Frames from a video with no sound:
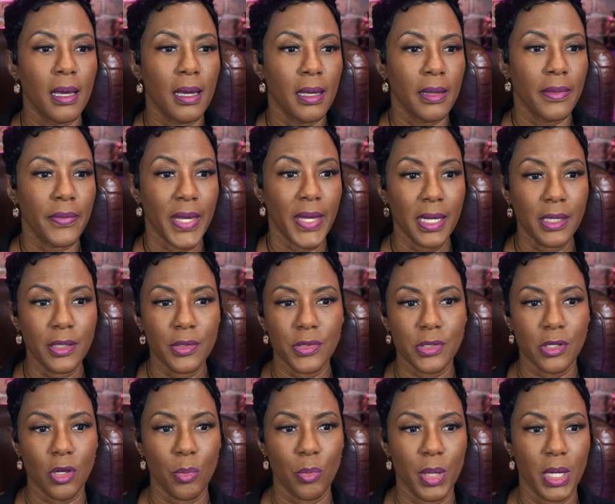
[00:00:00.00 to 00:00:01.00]
Thank you
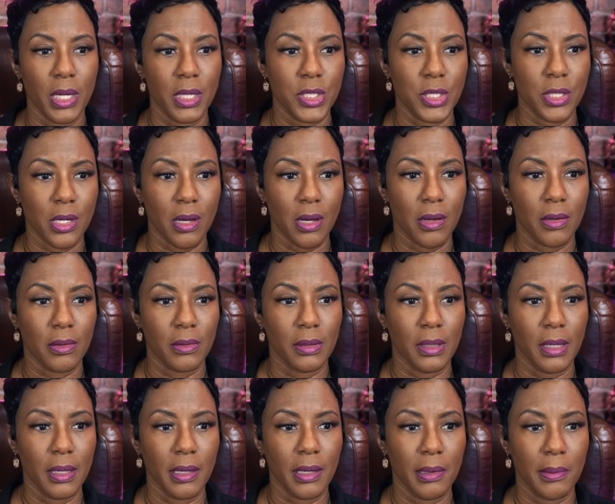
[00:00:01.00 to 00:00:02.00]
so much, y'all.
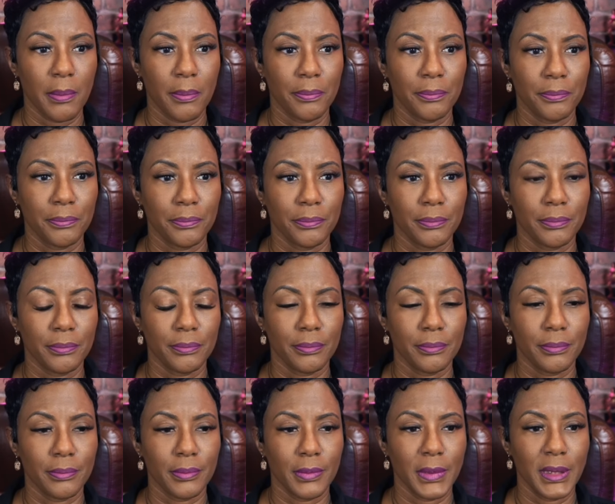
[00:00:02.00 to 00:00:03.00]

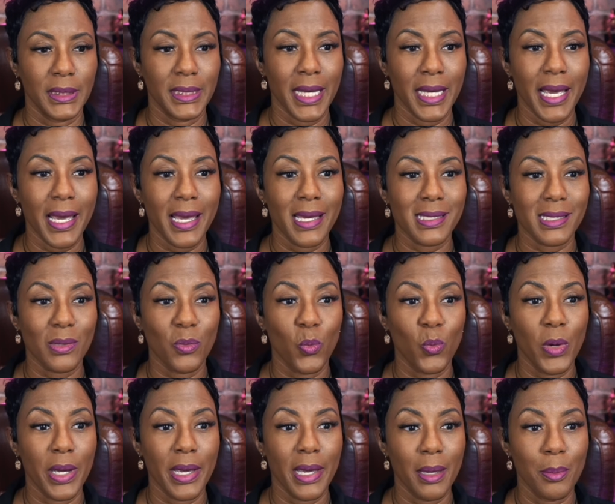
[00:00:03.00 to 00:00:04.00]
Yes, and
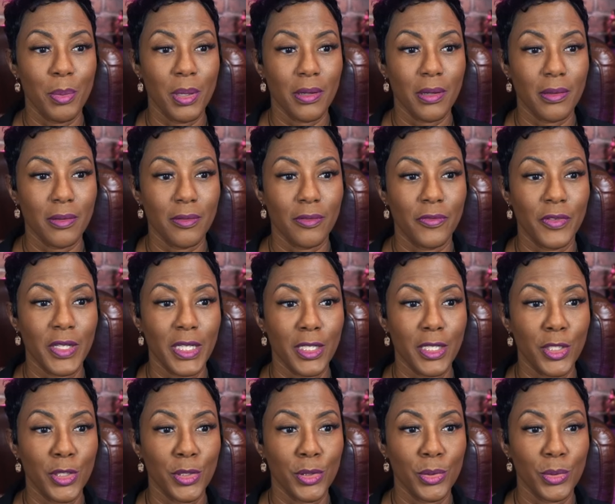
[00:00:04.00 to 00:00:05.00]
Web
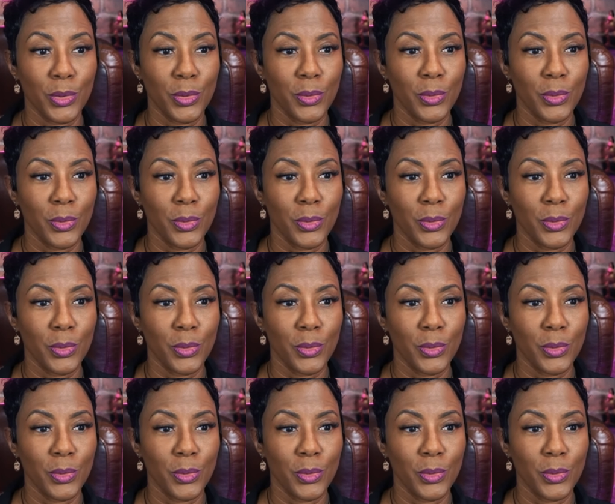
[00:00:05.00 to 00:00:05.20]
Video